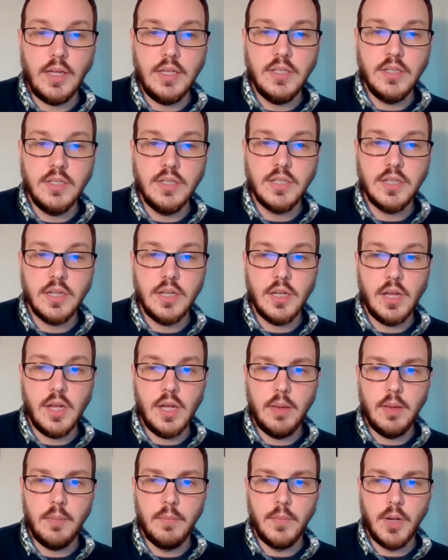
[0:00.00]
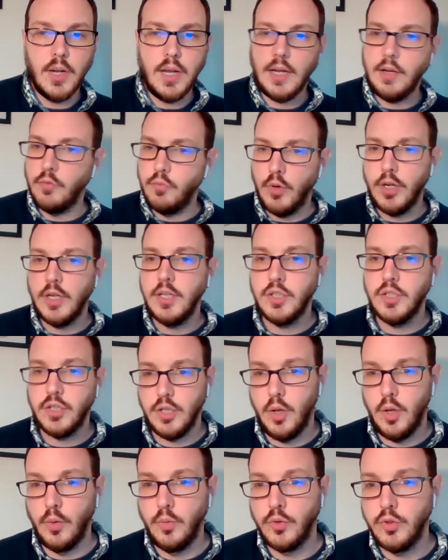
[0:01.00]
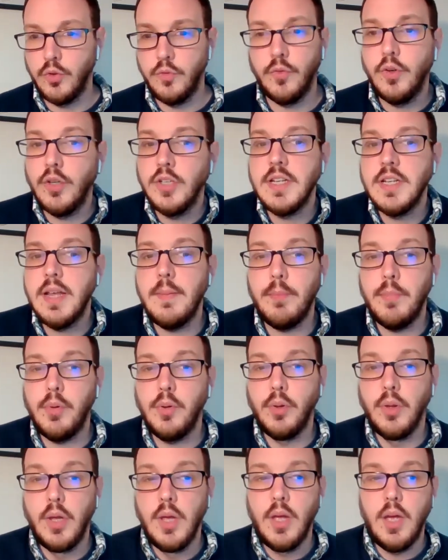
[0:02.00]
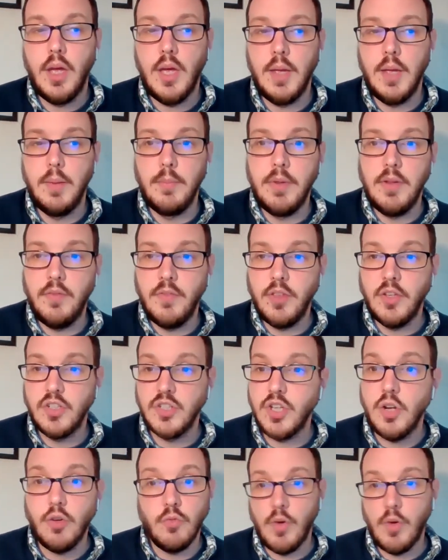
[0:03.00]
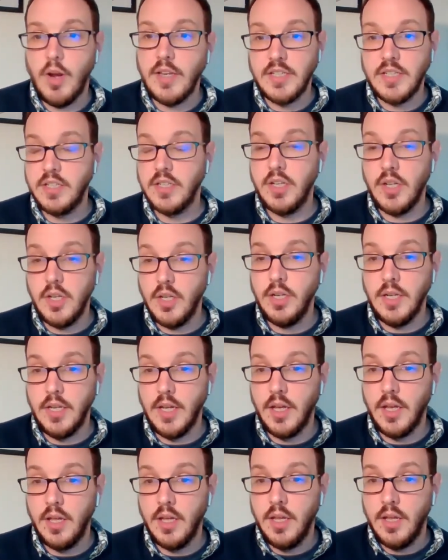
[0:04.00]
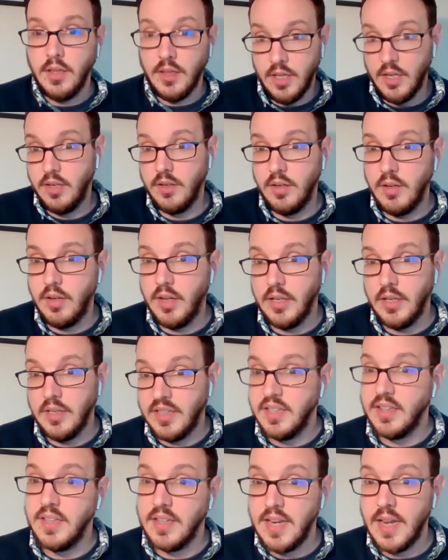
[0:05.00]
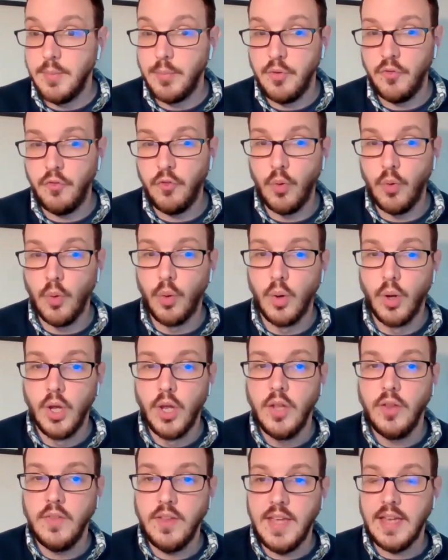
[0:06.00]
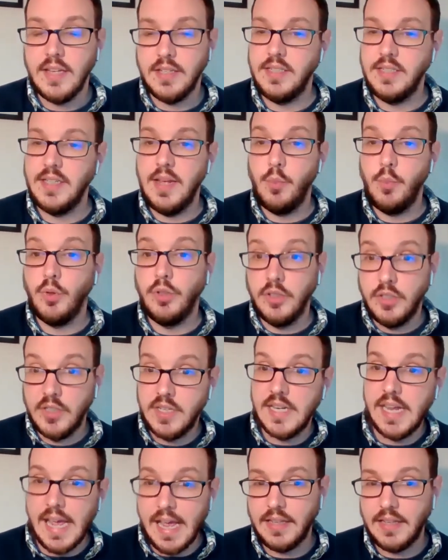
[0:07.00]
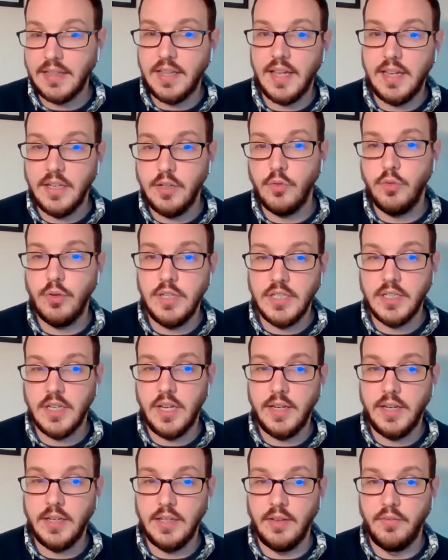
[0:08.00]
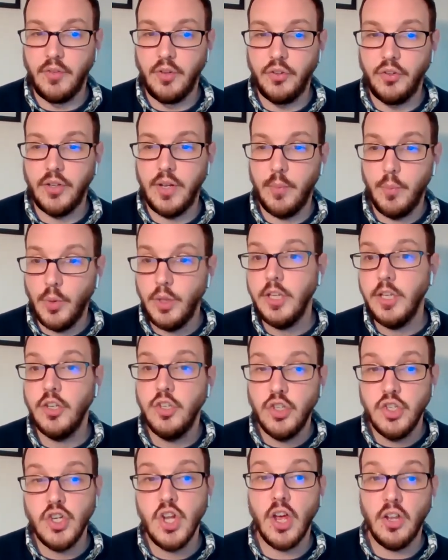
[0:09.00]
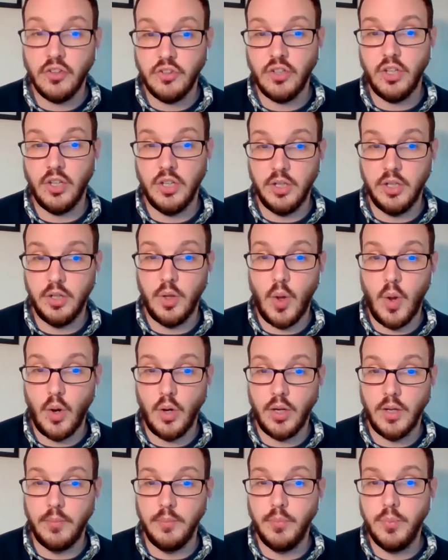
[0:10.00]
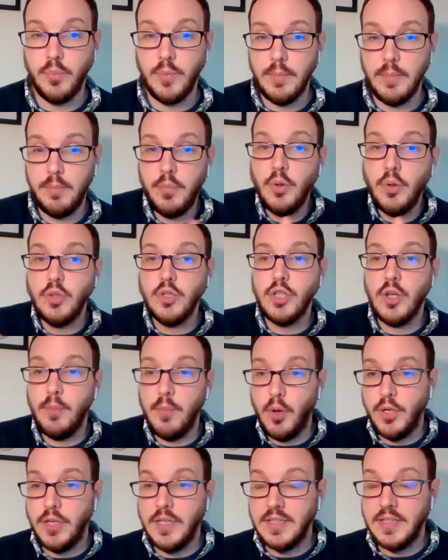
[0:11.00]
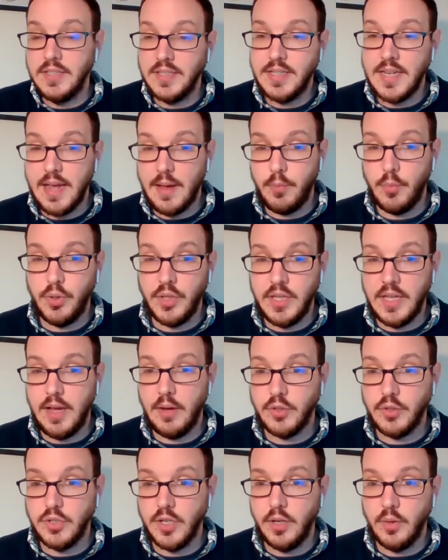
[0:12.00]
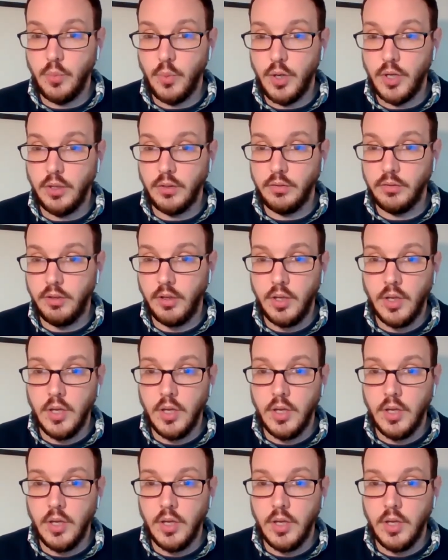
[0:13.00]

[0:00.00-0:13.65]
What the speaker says: is kind of running slow, so for example, if the sun rises earlier than it did the day before, the SCM will detect that increased light levels and will adjust the clock, and it puts our body in step with the outside world.